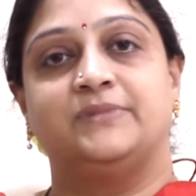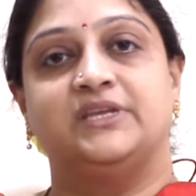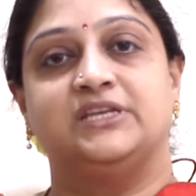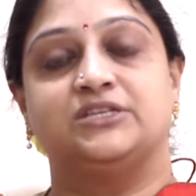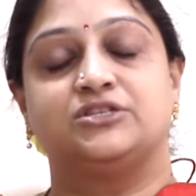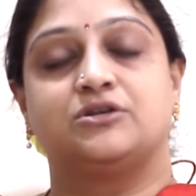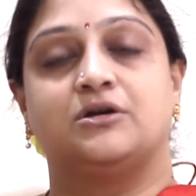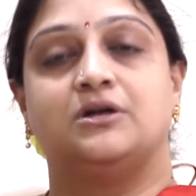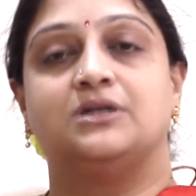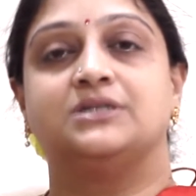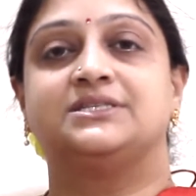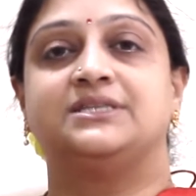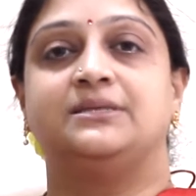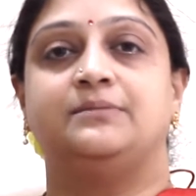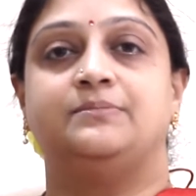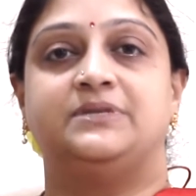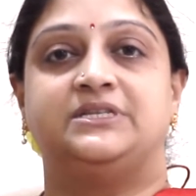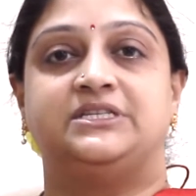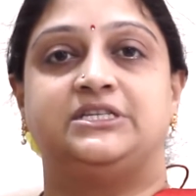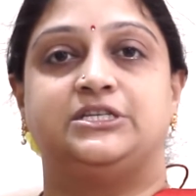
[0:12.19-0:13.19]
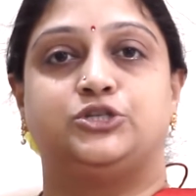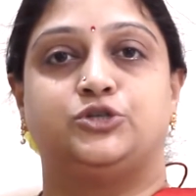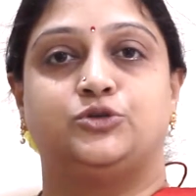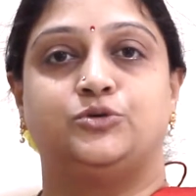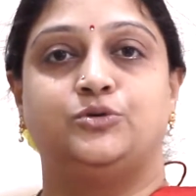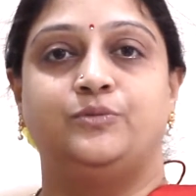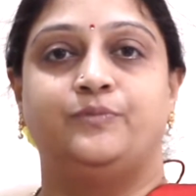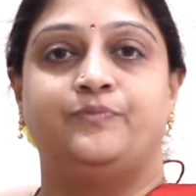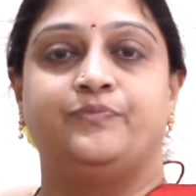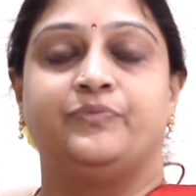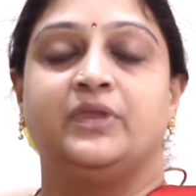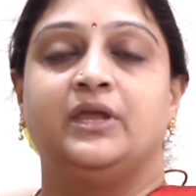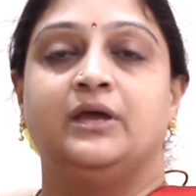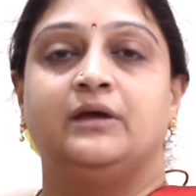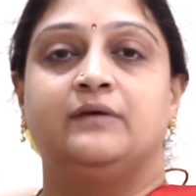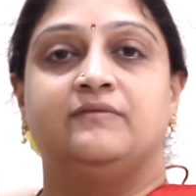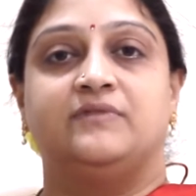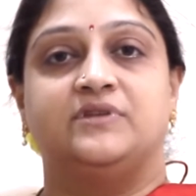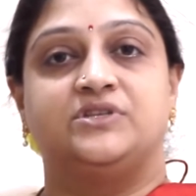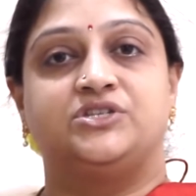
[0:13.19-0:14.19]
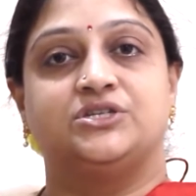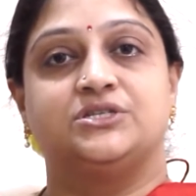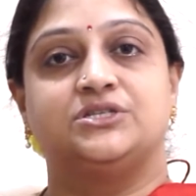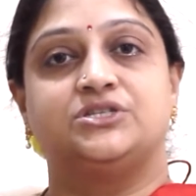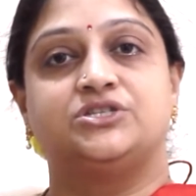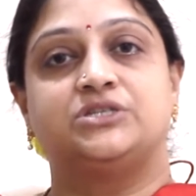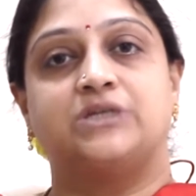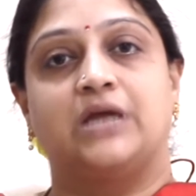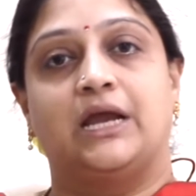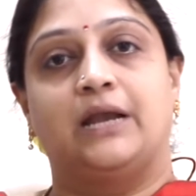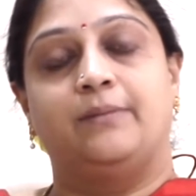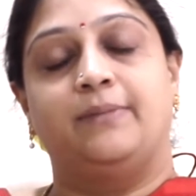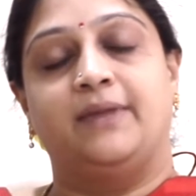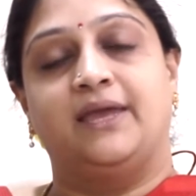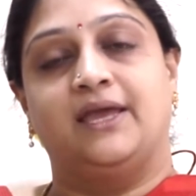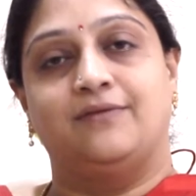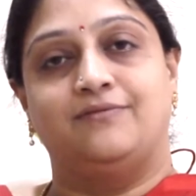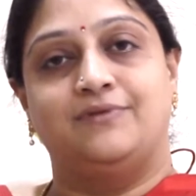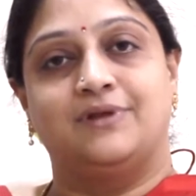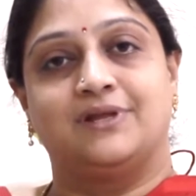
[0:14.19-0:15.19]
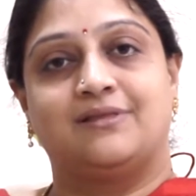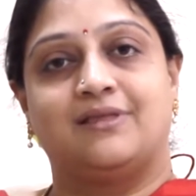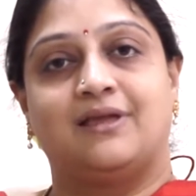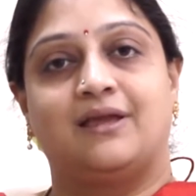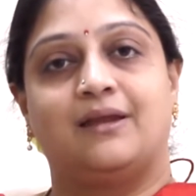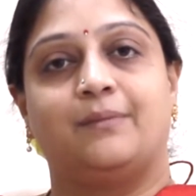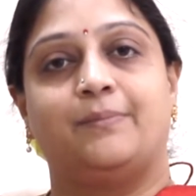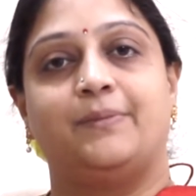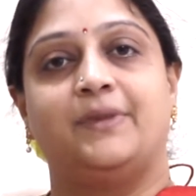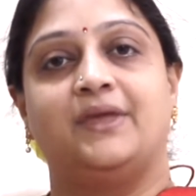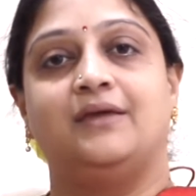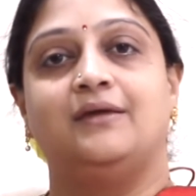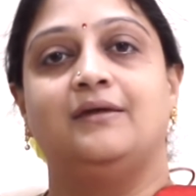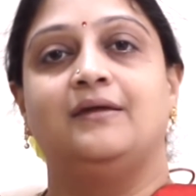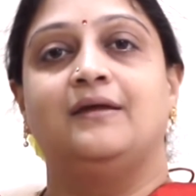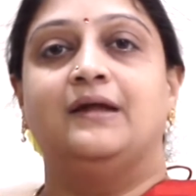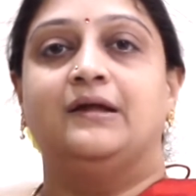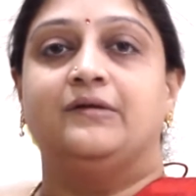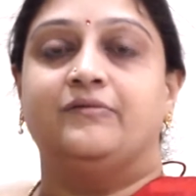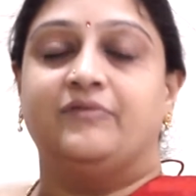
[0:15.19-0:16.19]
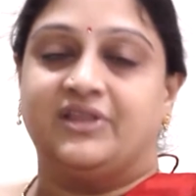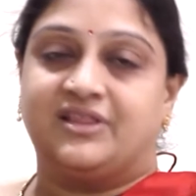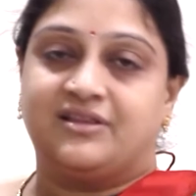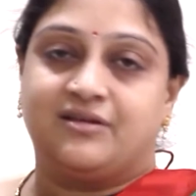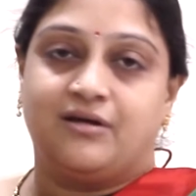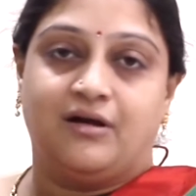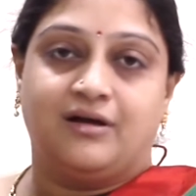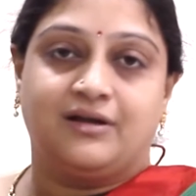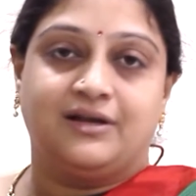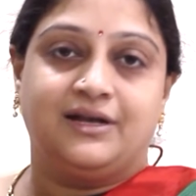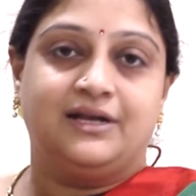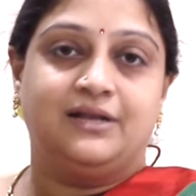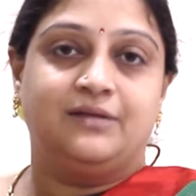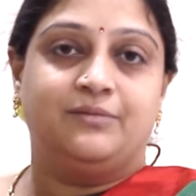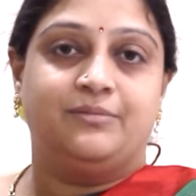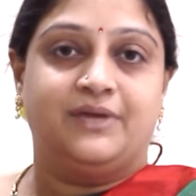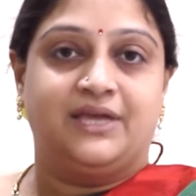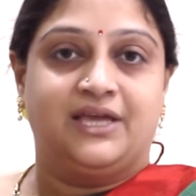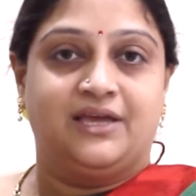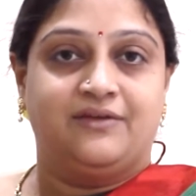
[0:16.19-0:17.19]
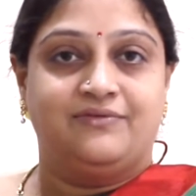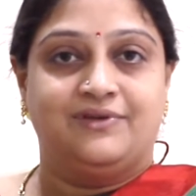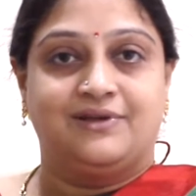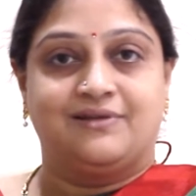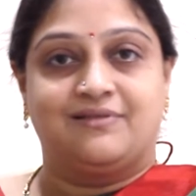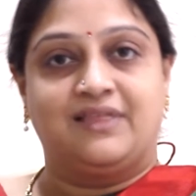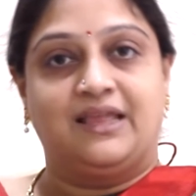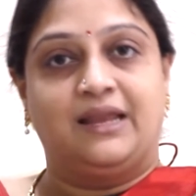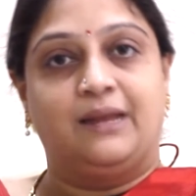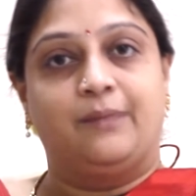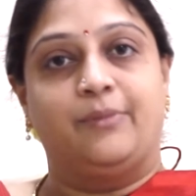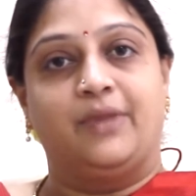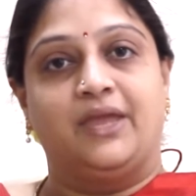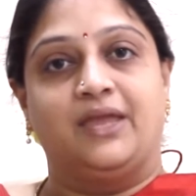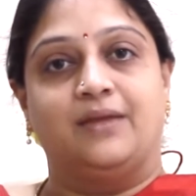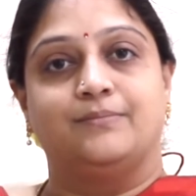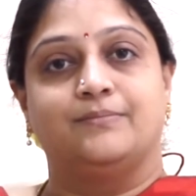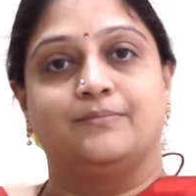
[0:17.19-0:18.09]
It's called CBT2, which is child behavior therapy with cognitive behavior therapy.